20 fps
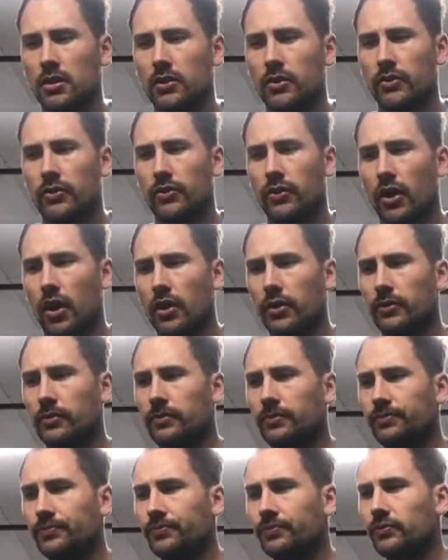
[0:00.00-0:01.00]
So,
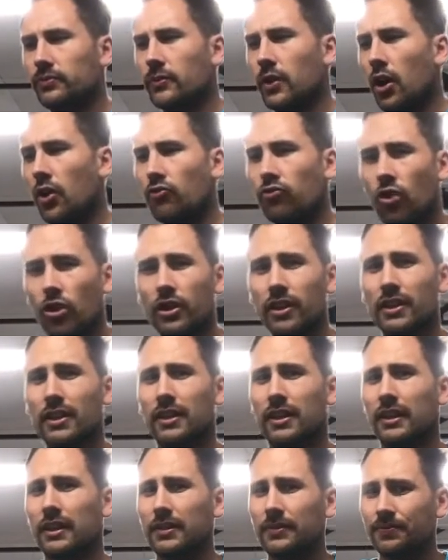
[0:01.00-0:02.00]

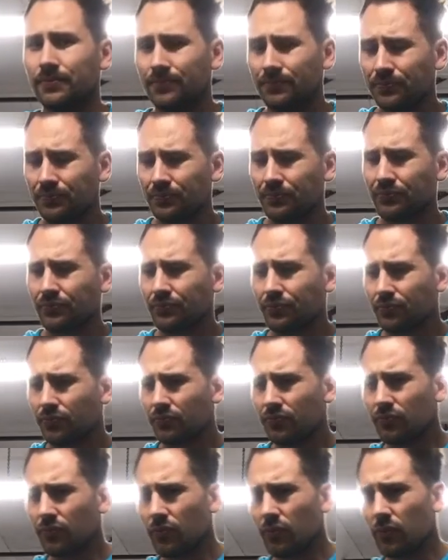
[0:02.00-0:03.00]
ironically,
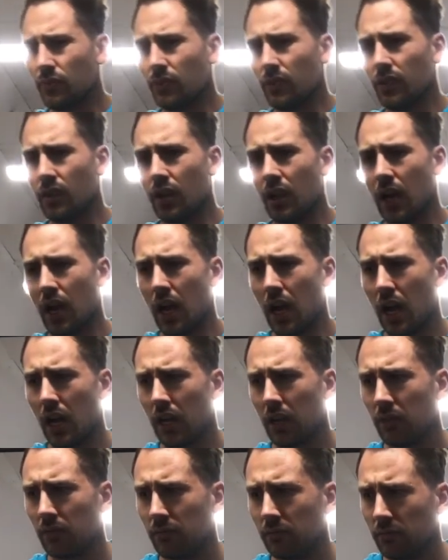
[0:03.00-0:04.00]

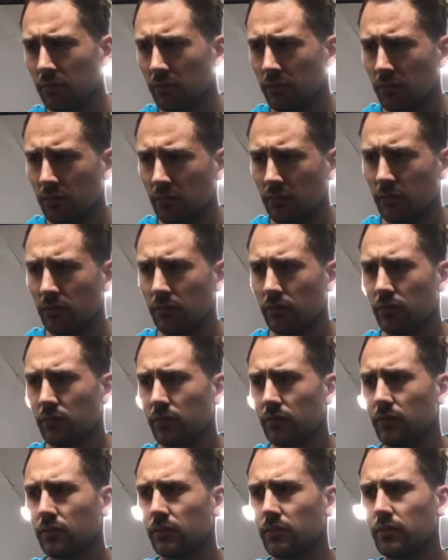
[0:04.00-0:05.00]

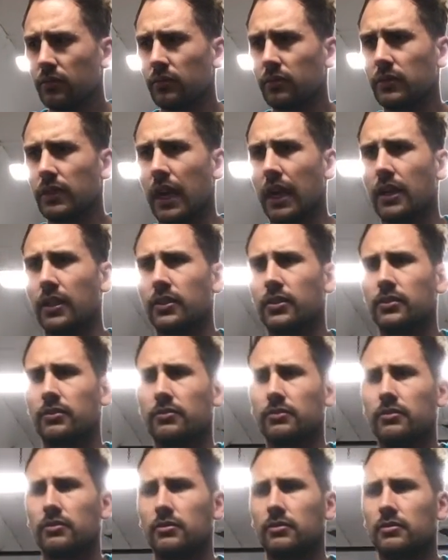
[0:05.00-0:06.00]
Callis
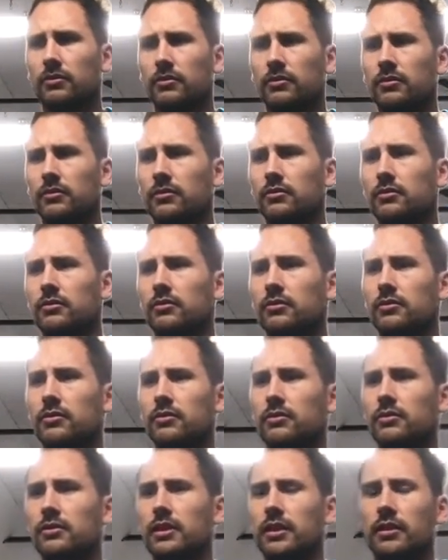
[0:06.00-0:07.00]

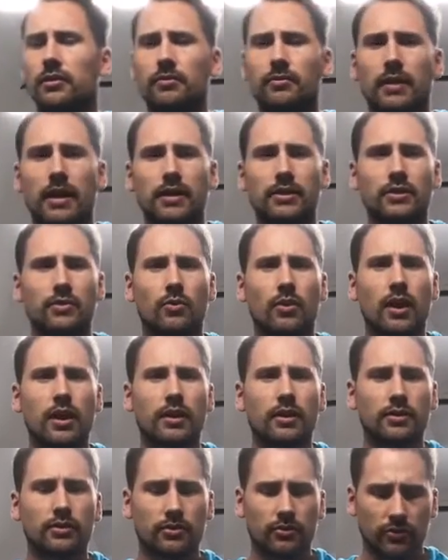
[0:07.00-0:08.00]
didn't pass away
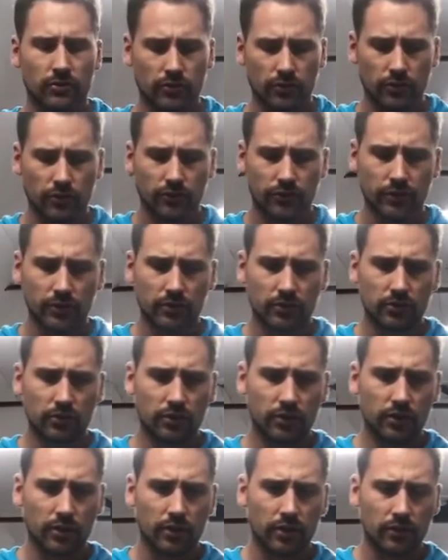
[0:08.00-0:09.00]
as a result of his
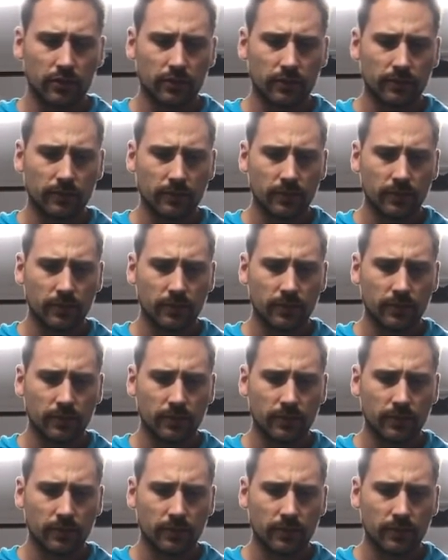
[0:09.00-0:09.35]
drug use.